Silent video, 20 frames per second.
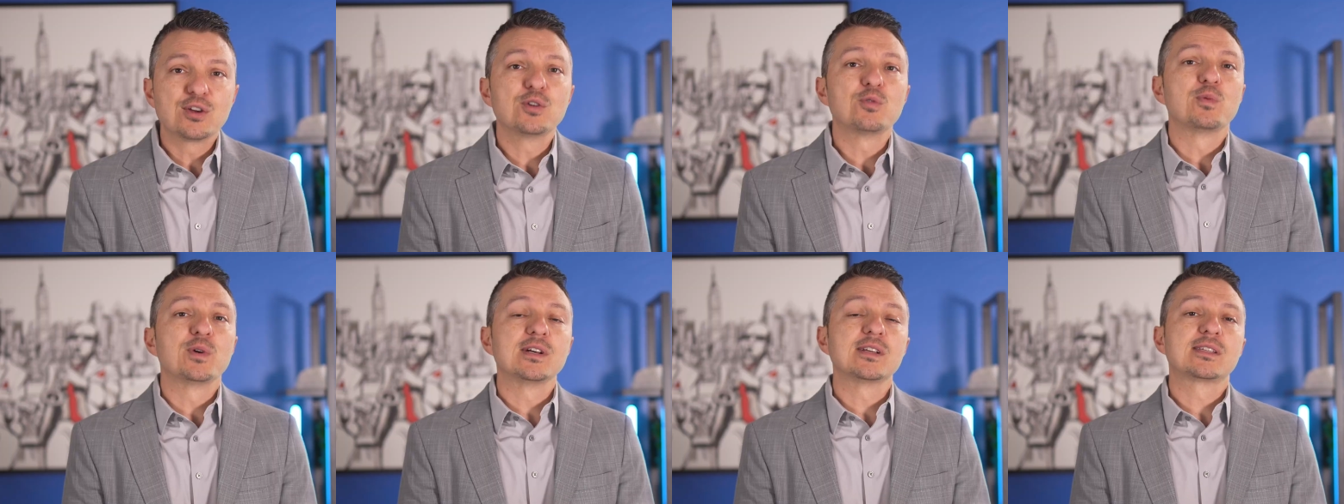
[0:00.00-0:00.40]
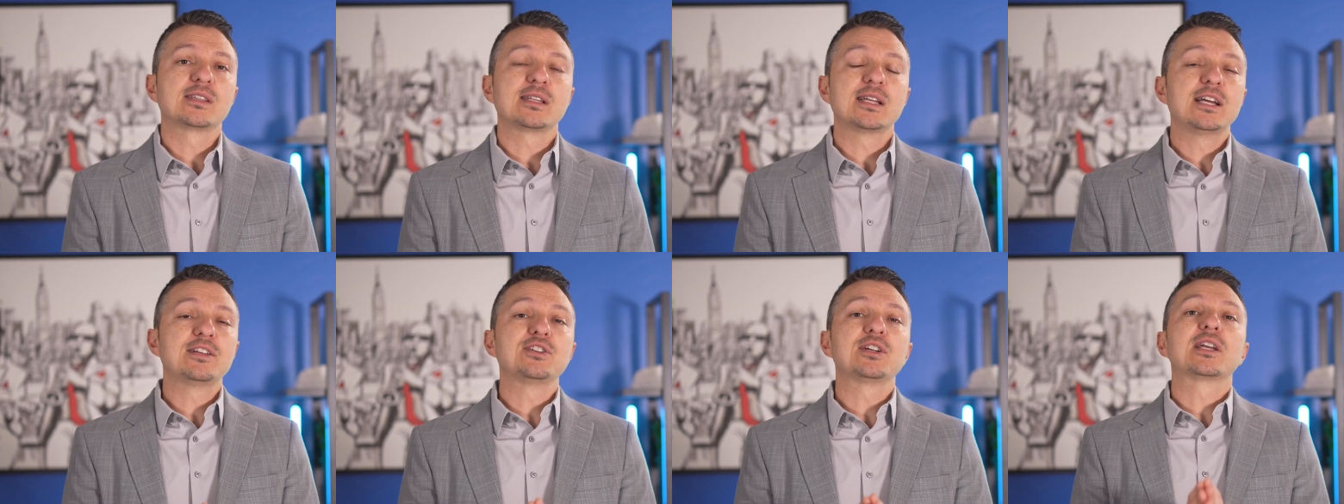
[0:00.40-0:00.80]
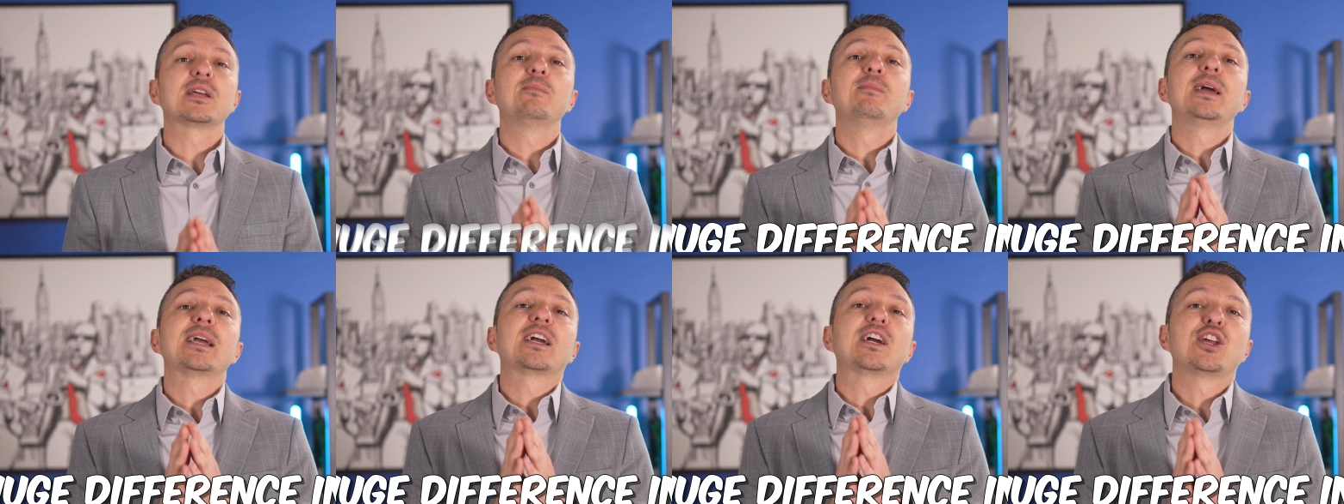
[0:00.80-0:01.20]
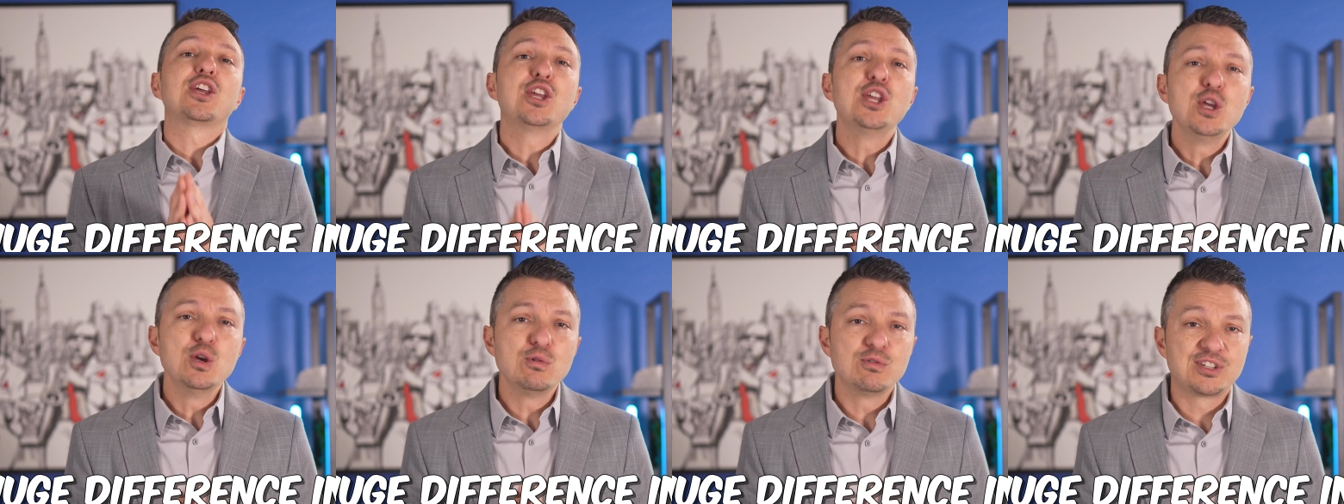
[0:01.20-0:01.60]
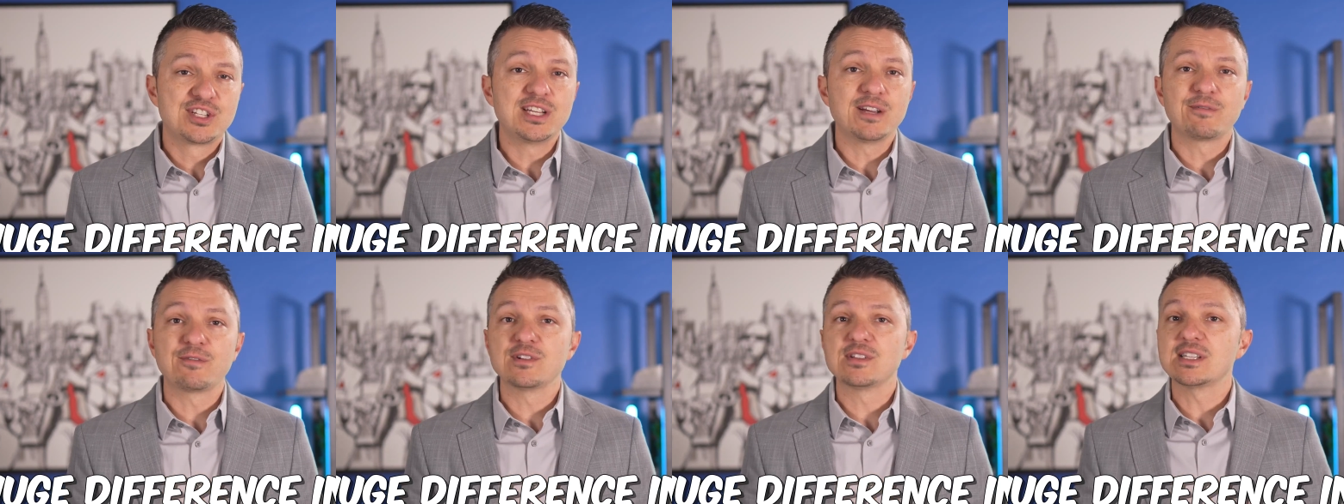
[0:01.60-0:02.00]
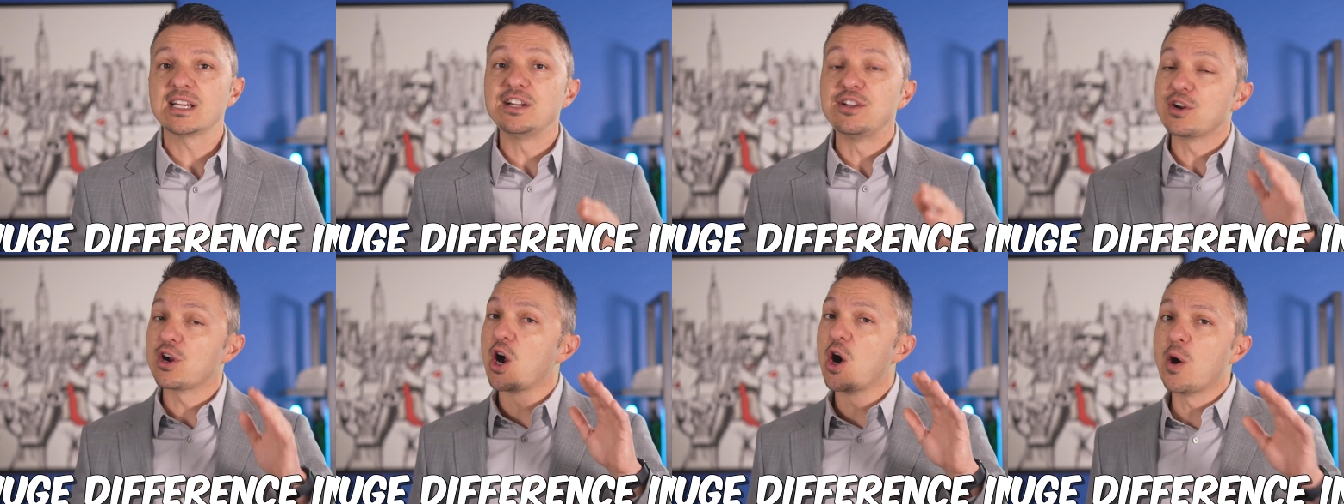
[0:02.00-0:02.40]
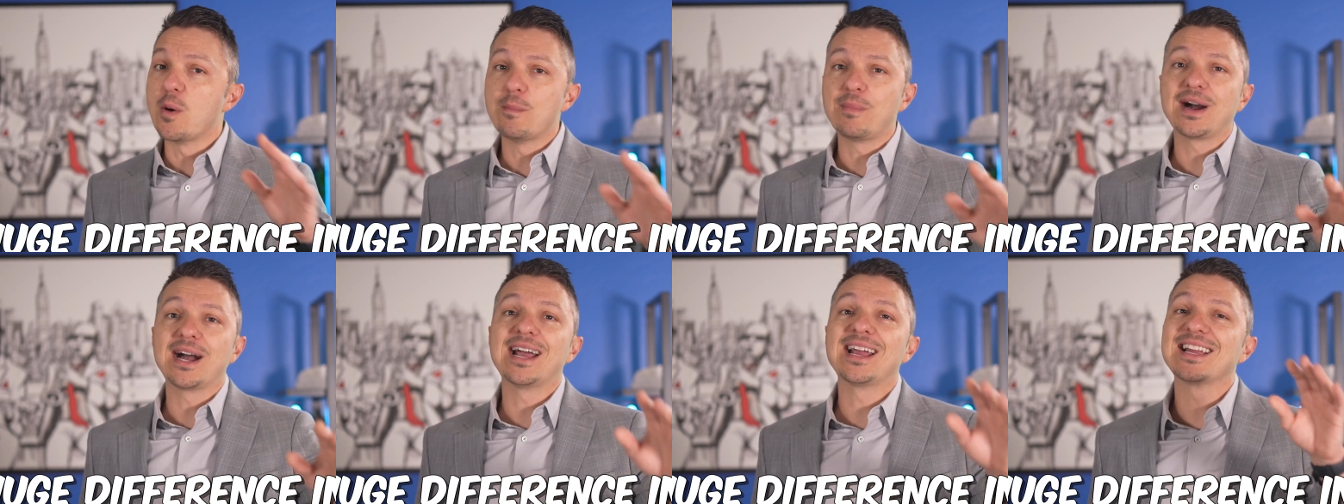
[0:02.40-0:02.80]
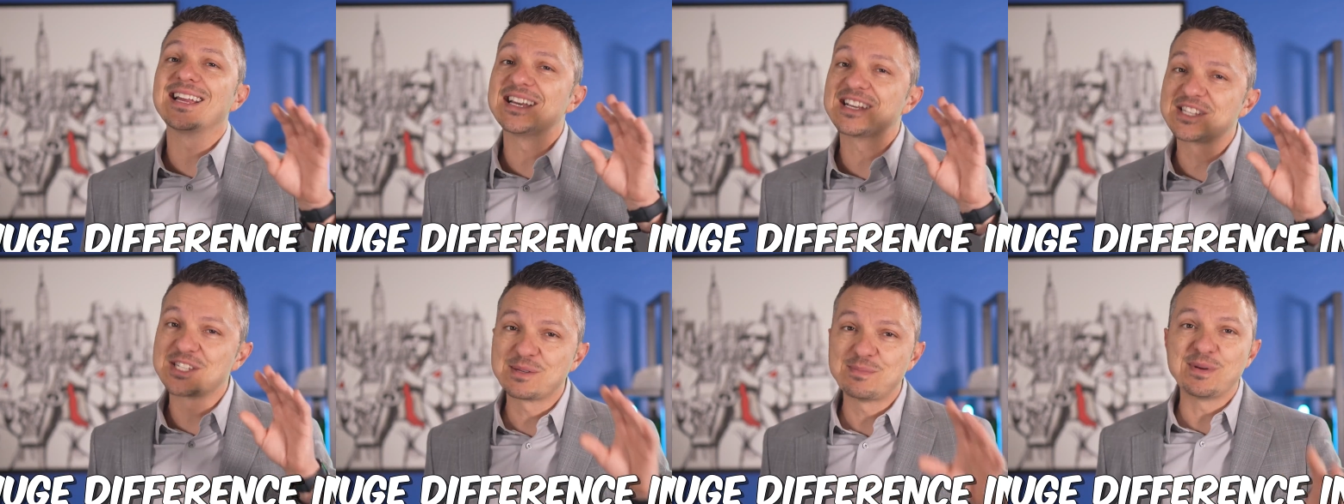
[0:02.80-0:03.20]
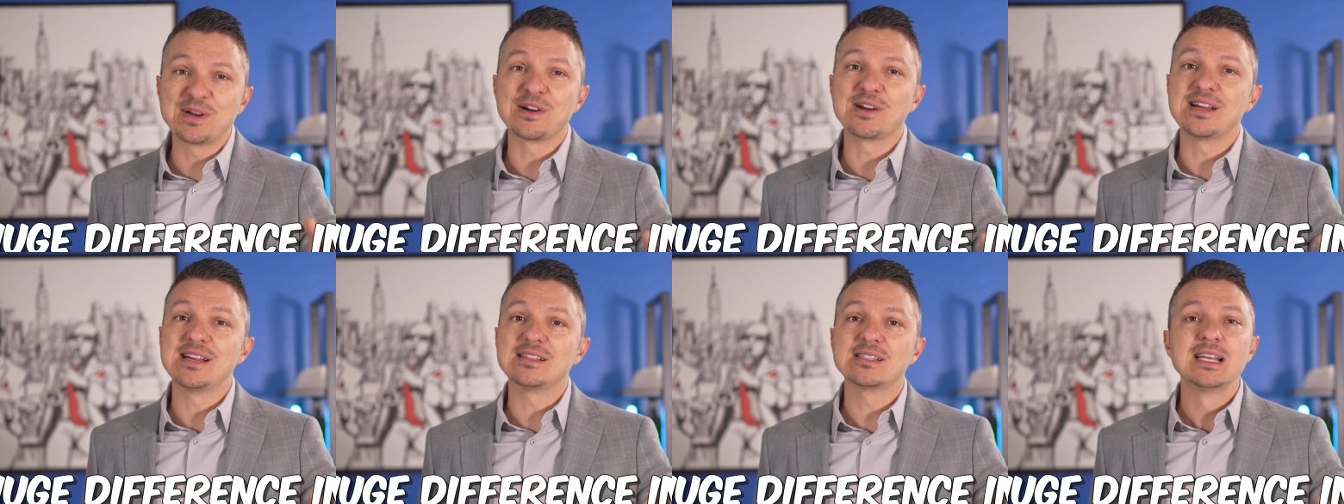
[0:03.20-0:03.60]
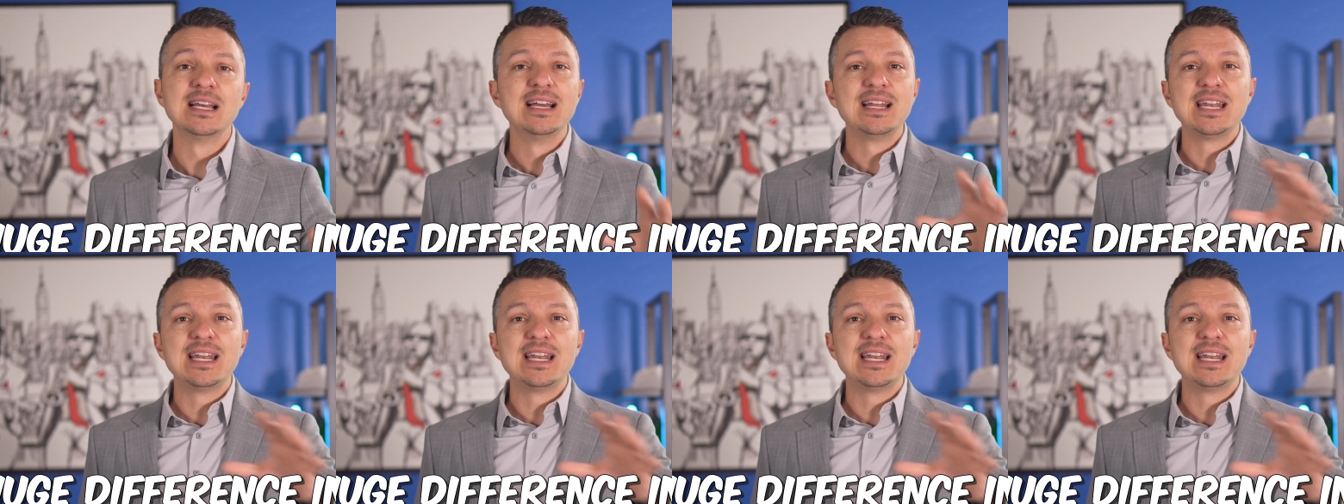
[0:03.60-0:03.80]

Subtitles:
good real estate agent can make a huge difference in your home buying experience.